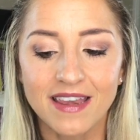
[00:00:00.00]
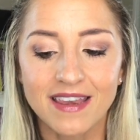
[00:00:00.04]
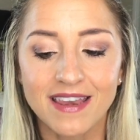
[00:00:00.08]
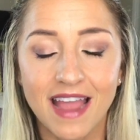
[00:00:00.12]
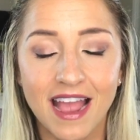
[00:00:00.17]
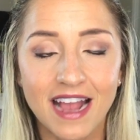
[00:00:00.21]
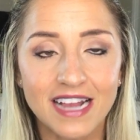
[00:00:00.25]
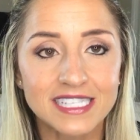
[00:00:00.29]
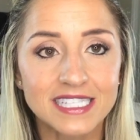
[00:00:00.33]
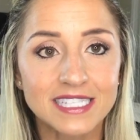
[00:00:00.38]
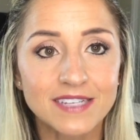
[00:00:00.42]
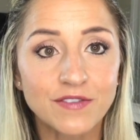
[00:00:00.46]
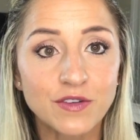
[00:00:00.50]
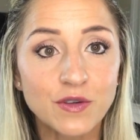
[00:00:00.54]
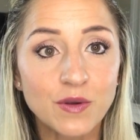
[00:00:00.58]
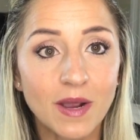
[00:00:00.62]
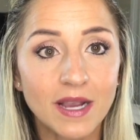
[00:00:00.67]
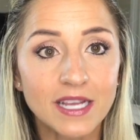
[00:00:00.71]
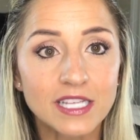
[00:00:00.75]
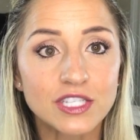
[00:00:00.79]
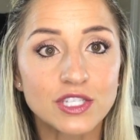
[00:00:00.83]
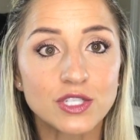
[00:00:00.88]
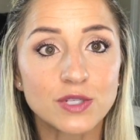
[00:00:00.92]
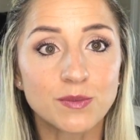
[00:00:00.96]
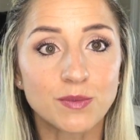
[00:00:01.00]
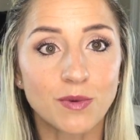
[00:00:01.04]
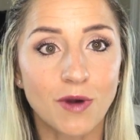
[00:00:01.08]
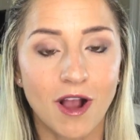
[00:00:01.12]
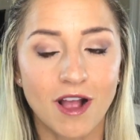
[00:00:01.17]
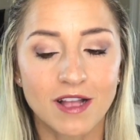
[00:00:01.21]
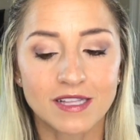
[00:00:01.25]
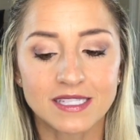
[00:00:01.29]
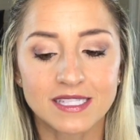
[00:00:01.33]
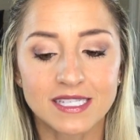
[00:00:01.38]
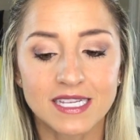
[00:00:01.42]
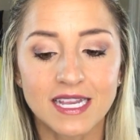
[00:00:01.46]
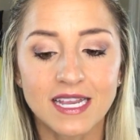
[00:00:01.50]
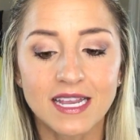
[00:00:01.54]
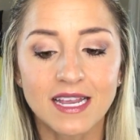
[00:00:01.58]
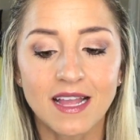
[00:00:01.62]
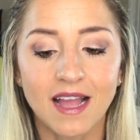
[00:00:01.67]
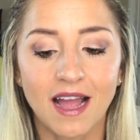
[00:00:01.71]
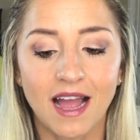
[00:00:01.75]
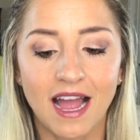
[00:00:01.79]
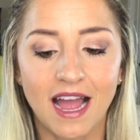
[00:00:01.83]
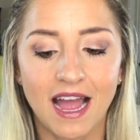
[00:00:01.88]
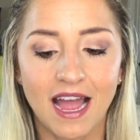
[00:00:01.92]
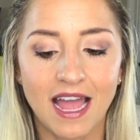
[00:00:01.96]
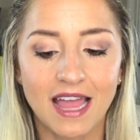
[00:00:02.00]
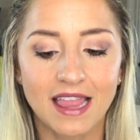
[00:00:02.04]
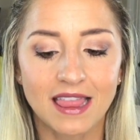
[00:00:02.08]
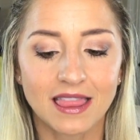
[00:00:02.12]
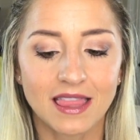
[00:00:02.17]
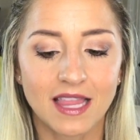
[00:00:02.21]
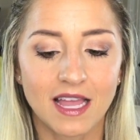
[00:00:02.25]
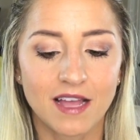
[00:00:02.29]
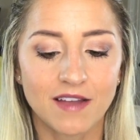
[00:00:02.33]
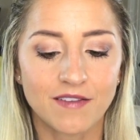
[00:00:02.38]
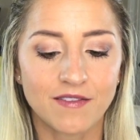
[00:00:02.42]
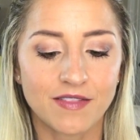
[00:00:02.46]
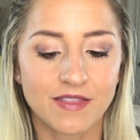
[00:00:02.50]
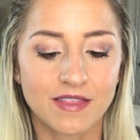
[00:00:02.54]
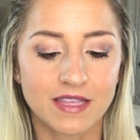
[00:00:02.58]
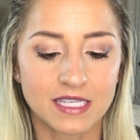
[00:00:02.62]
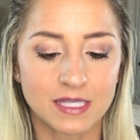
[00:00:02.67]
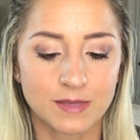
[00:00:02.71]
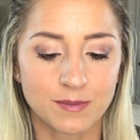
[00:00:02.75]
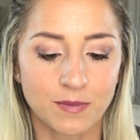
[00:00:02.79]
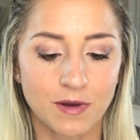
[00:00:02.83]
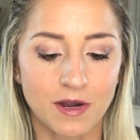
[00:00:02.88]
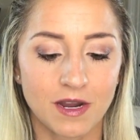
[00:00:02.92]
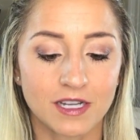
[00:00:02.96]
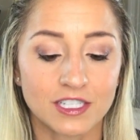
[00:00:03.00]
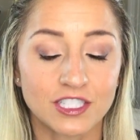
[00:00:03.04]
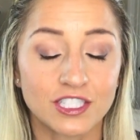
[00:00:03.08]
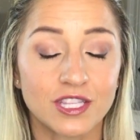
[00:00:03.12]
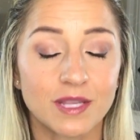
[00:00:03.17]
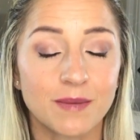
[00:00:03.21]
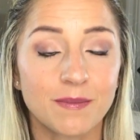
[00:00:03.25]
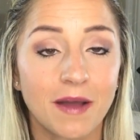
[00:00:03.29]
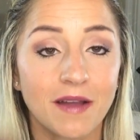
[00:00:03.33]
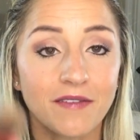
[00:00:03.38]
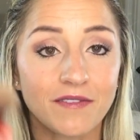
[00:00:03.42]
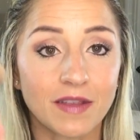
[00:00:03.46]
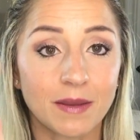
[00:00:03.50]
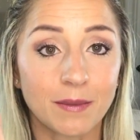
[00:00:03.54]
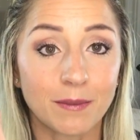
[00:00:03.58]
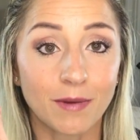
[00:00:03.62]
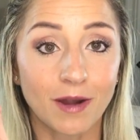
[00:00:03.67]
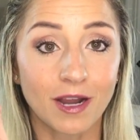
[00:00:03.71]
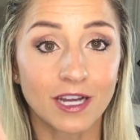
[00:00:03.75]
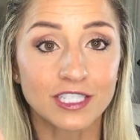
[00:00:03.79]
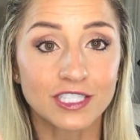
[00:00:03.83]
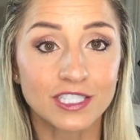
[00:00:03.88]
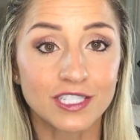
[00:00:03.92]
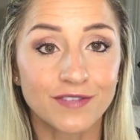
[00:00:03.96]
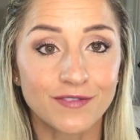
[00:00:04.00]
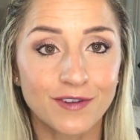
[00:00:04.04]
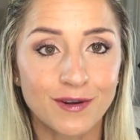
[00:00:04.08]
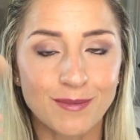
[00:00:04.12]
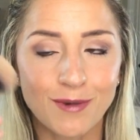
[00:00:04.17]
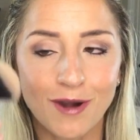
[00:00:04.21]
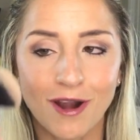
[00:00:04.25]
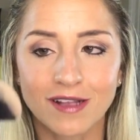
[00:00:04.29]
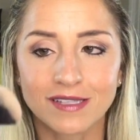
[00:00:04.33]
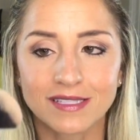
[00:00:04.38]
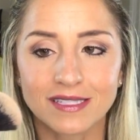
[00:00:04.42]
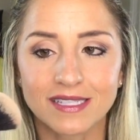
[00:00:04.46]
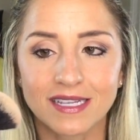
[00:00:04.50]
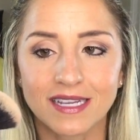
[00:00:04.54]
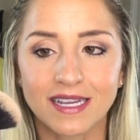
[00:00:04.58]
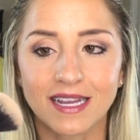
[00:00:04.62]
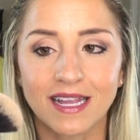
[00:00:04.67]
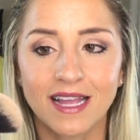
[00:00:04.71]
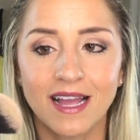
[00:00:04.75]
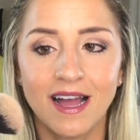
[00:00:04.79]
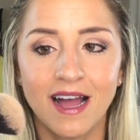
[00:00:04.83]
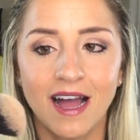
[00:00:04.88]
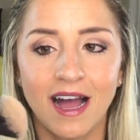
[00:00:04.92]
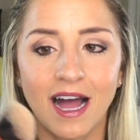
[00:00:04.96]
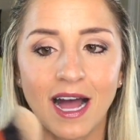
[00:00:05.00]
Next, if you guys do bronzing, I love this brush, the buffing brush for bronzing.